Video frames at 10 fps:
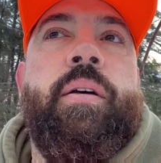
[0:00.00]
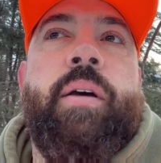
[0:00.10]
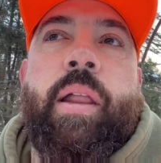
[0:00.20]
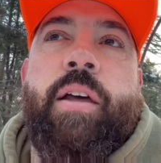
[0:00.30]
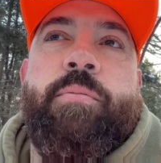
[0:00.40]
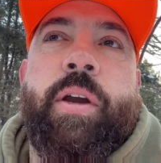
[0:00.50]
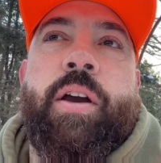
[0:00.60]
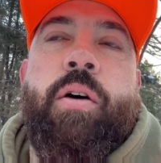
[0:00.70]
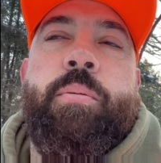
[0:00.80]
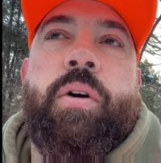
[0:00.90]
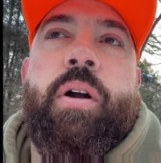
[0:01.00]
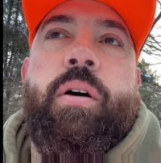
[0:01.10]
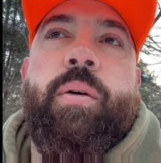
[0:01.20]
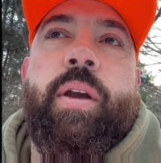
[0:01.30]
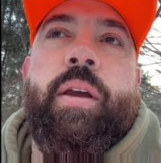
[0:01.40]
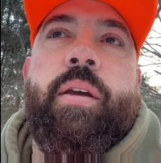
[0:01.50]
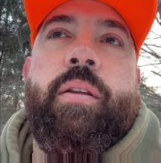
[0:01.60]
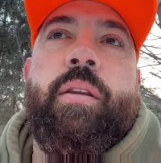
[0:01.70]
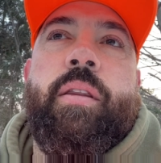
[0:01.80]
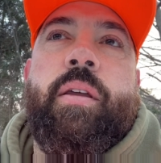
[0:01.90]
I left my GoPro in
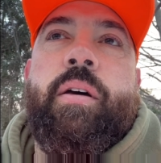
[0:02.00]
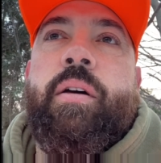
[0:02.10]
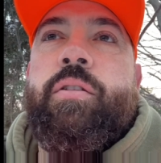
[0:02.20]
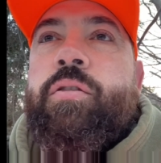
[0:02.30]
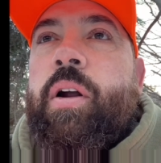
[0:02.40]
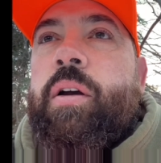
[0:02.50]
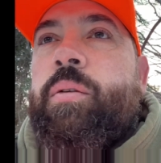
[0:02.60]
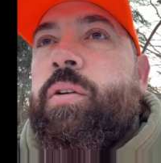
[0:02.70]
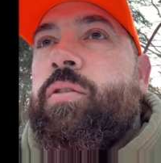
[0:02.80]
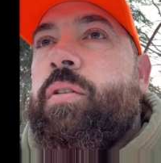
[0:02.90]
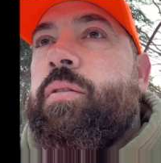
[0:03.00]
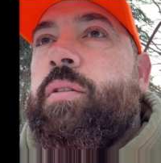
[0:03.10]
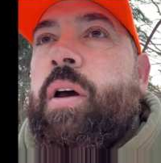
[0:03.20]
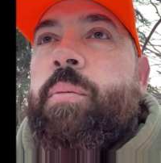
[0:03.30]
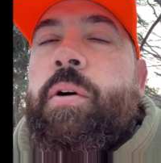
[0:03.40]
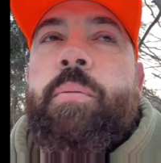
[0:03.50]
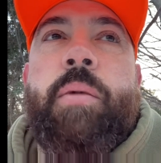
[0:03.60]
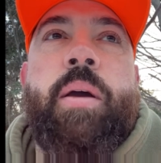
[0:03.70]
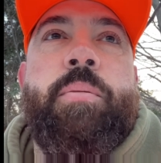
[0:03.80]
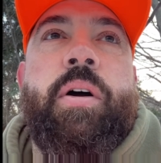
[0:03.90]
the truck, which is dumb on
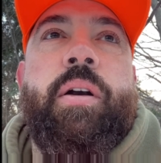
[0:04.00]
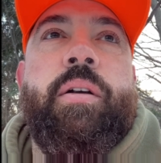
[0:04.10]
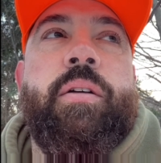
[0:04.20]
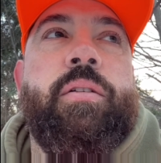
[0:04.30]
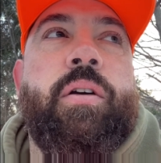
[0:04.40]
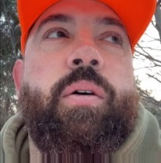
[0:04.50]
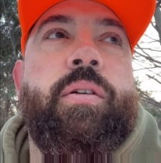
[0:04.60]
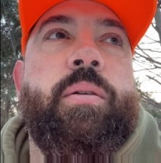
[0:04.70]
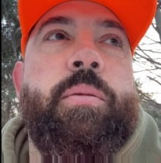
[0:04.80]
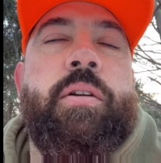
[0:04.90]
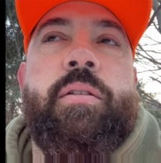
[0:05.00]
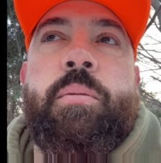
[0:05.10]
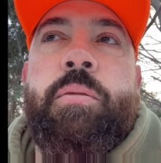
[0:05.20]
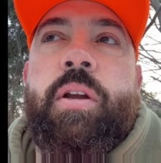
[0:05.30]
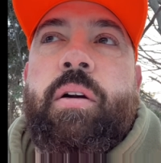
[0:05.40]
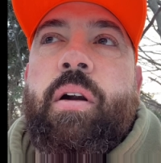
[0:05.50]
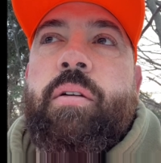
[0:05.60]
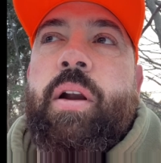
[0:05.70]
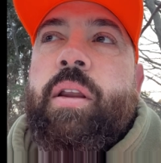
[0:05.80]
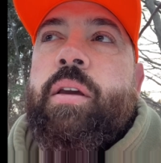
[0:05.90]
my part because, of course, I'm into some deer
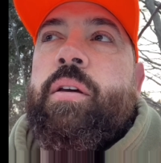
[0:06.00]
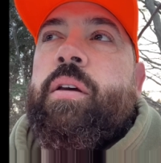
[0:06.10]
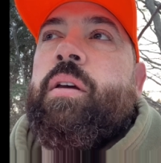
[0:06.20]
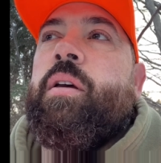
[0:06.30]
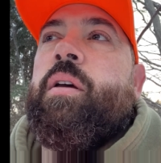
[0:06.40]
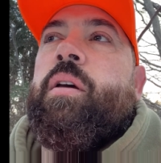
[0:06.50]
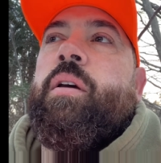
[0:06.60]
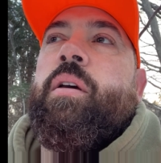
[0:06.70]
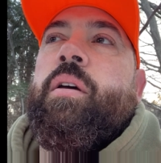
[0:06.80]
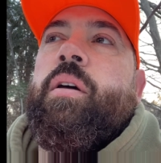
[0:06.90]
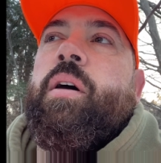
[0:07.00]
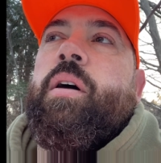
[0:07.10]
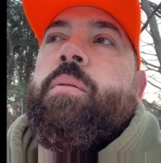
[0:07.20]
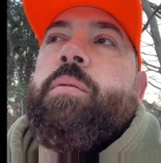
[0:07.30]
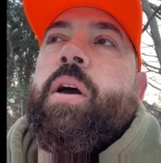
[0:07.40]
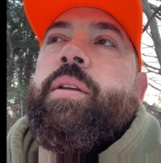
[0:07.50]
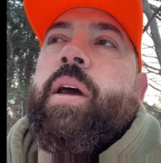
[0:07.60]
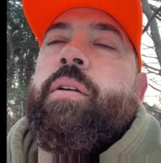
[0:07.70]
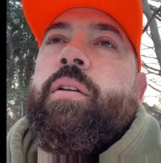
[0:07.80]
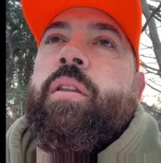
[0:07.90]
already. Got
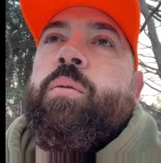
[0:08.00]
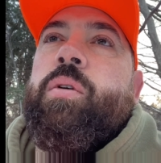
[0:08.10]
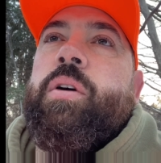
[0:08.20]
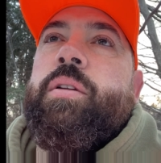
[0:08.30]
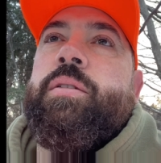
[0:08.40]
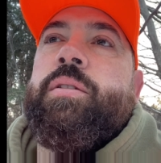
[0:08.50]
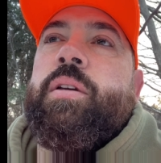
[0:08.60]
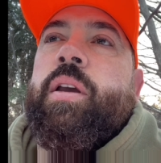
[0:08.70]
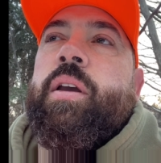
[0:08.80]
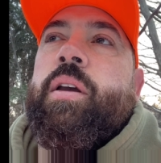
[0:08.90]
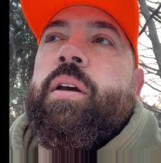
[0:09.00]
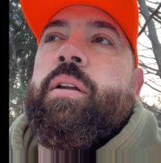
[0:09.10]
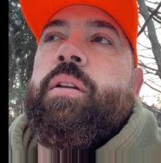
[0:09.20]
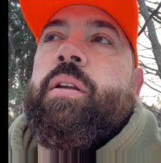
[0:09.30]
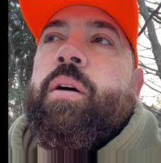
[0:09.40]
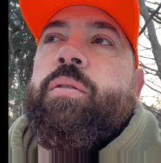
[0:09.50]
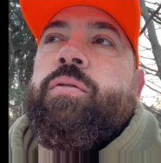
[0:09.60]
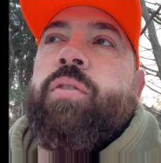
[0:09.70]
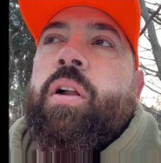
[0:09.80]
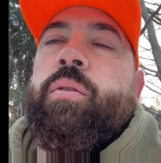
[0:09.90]
down into the woods and I was
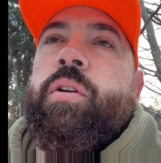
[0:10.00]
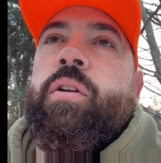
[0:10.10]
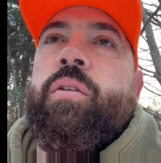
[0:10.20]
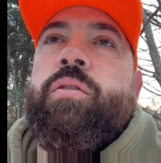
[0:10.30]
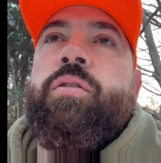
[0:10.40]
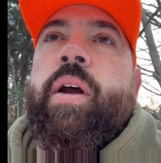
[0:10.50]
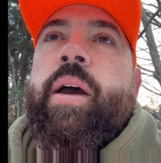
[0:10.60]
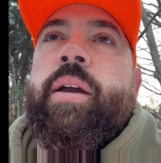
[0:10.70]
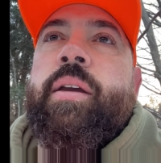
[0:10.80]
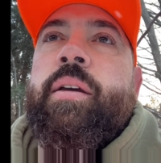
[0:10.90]
following an old track,